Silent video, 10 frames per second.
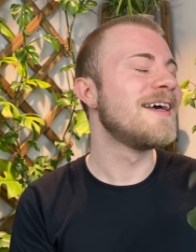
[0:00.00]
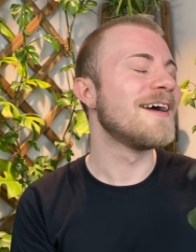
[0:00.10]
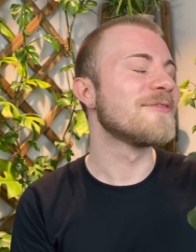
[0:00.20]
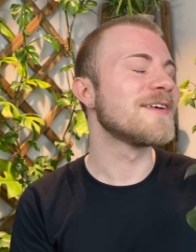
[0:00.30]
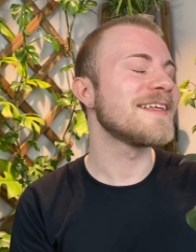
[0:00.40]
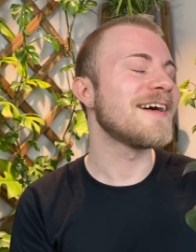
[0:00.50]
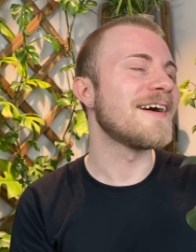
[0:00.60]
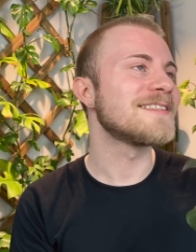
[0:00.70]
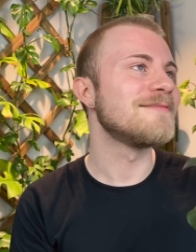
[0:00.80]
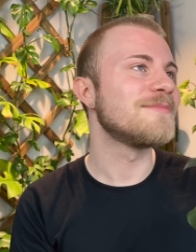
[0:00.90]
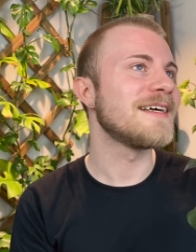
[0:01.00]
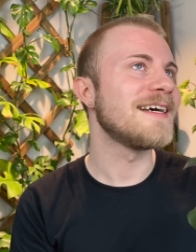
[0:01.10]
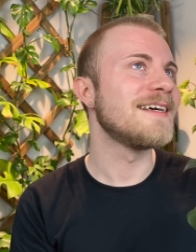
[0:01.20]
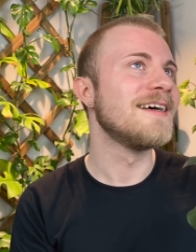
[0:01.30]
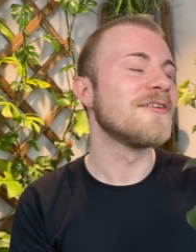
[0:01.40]
a really awesome
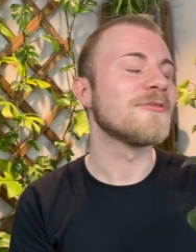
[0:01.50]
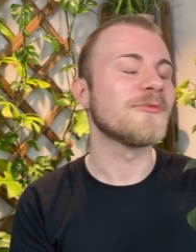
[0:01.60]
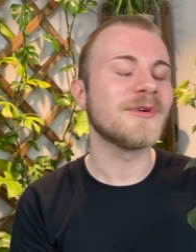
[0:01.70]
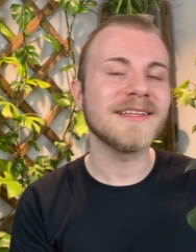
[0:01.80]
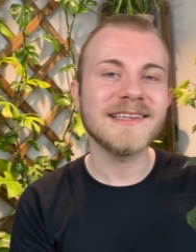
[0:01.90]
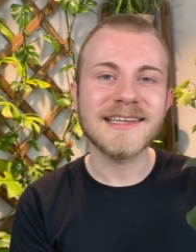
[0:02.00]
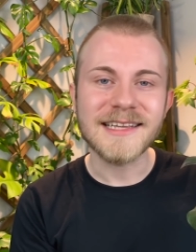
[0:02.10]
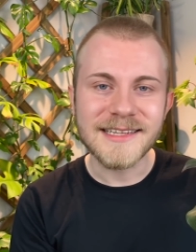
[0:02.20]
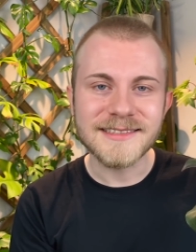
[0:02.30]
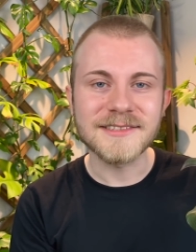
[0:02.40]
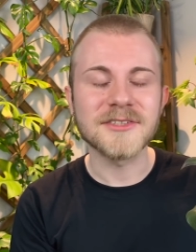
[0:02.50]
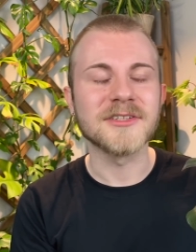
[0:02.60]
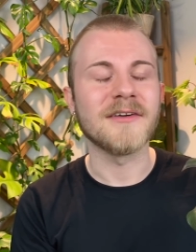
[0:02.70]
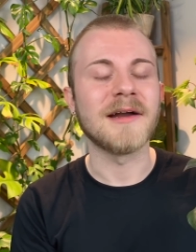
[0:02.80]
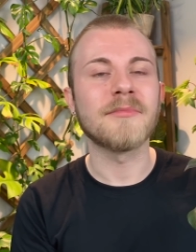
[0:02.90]
plant, really easy to
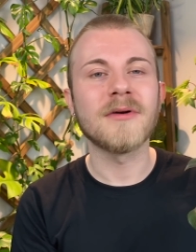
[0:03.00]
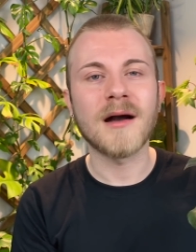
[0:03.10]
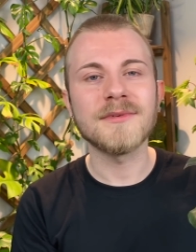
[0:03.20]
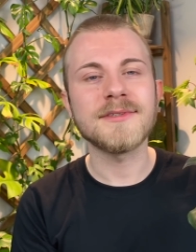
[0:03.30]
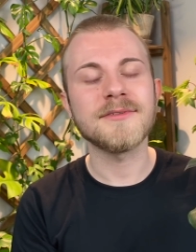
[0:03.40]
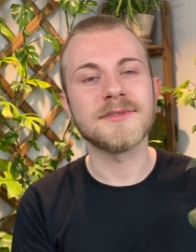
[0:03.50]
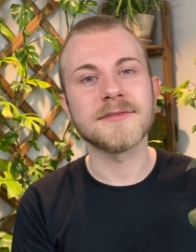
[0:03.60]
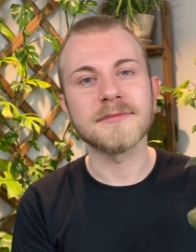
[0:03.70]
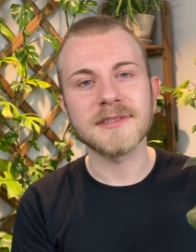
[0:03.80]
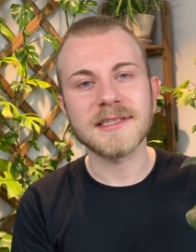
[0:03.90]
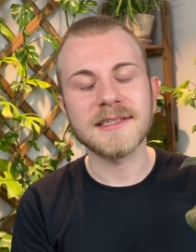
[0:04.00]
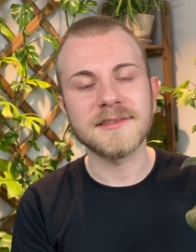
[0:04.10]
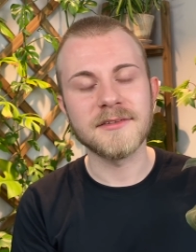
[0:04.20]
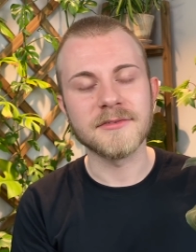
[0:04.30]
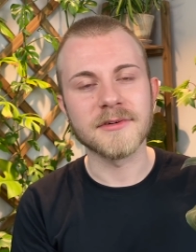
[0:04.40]
grow. I promise you it's really
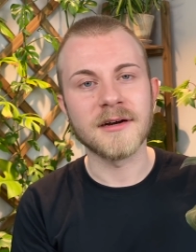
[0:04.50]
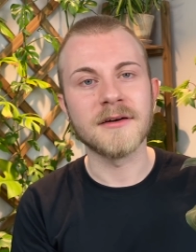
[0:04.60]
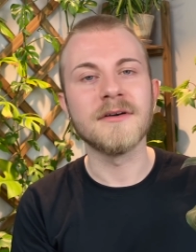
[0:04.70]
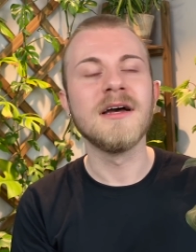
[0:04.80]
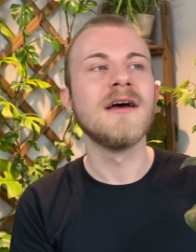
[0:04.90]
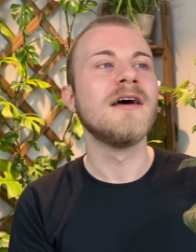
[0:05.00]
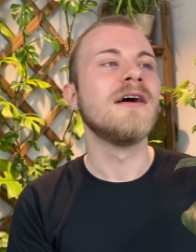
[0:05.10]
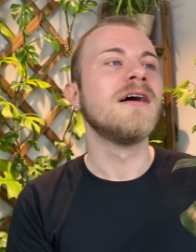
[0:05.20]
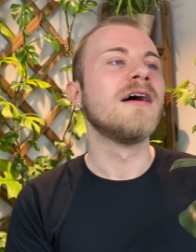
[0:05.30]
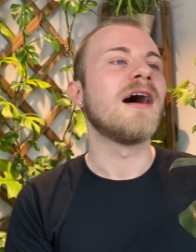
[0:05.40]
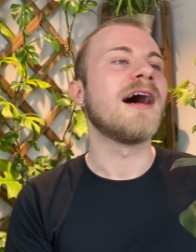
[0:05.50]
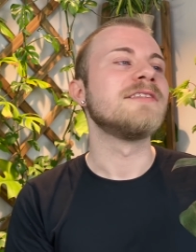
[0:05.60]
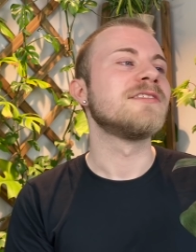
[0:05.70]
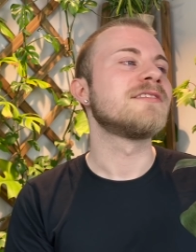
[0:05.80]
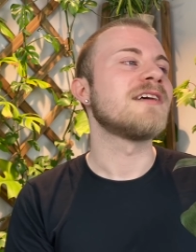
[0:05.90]
easy to grow. I
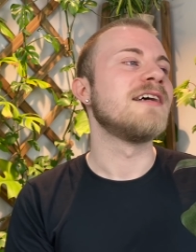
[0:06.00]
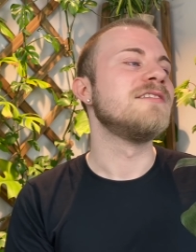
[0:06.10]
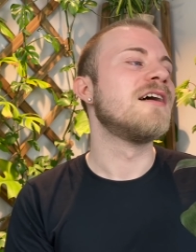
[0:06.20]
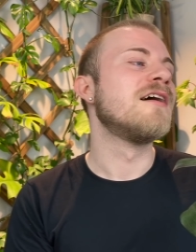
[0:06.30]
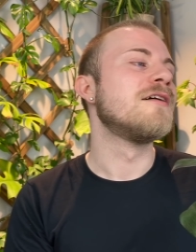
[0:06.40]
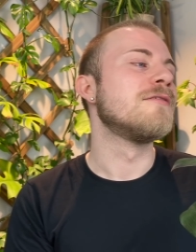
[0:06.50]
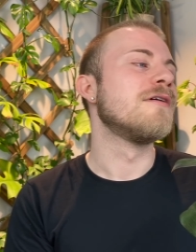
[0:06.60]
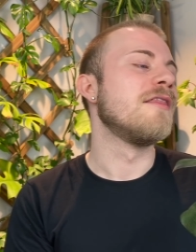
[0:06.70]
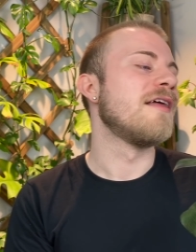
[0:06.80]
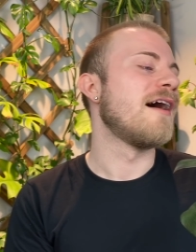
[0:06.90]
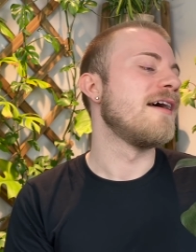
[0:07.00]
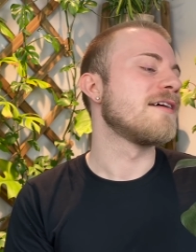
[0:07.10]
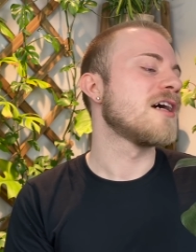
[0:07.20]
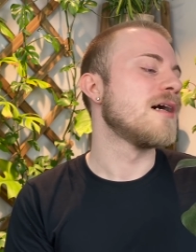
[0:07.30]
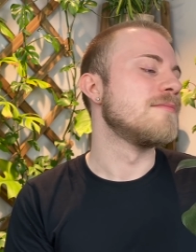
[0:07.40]
just I know that
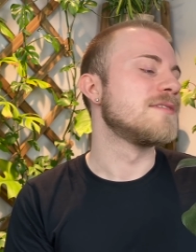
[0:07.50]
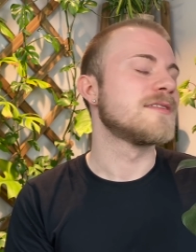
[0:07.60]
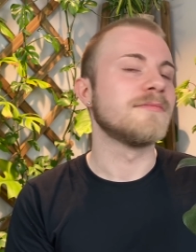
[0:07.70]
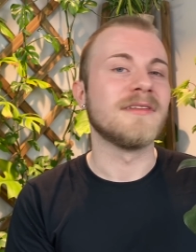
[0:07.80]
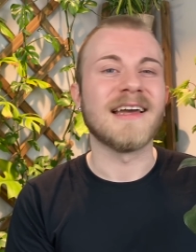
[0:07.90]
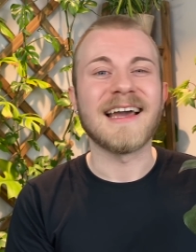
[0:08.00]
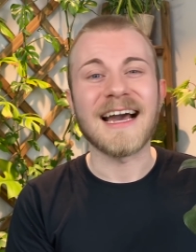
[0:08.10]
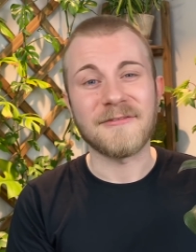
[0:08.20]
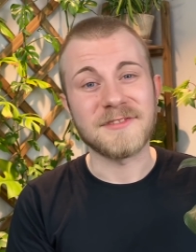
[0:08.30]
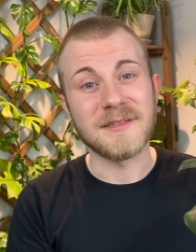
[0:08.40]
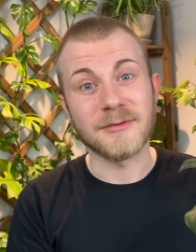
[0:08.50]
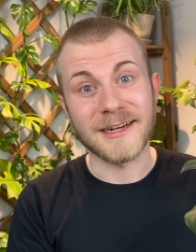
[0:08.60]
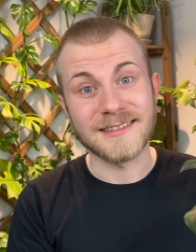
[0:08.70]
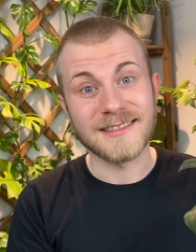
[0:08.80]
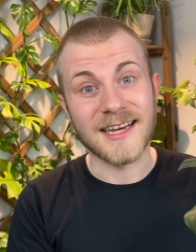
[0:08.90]
it comes with a hefty
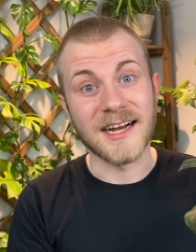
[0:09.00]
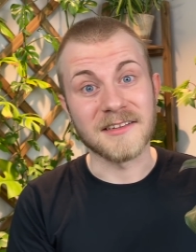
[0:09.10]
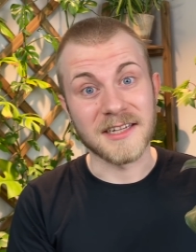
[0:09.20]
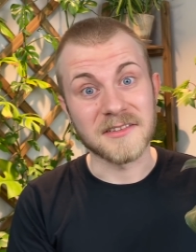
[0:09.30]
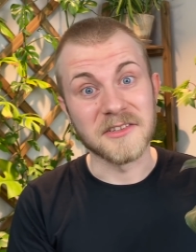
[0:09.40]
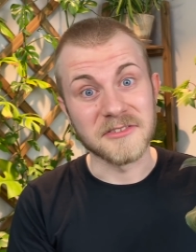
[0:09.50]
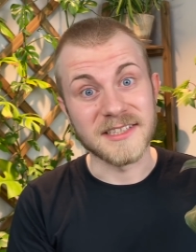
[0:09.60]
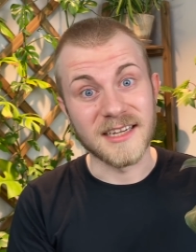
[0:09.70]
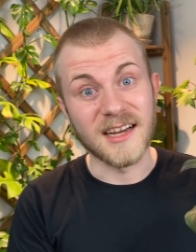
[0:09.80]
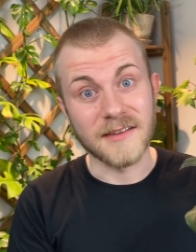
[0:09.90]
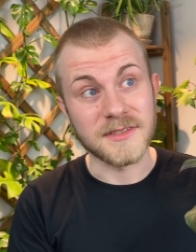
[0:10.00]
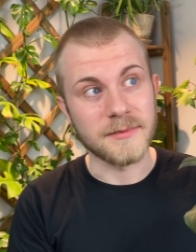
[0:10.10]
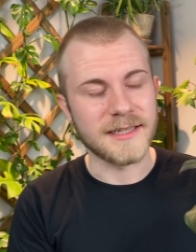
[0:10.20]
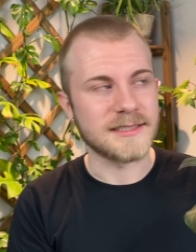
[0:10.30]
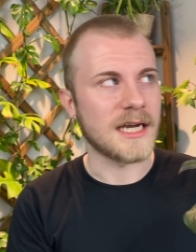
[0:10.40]
price tag, like literally a hefty
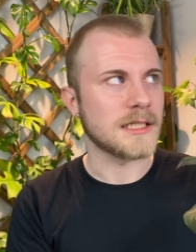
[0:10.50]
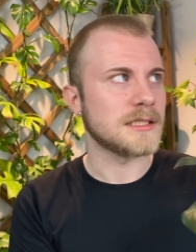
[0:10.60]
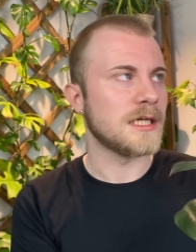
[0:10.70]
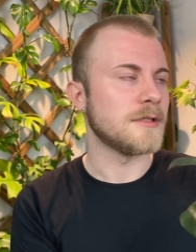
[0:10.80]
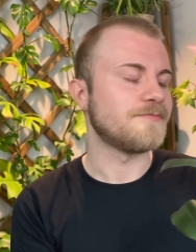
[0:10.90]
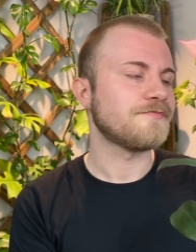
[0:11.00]
price tag. So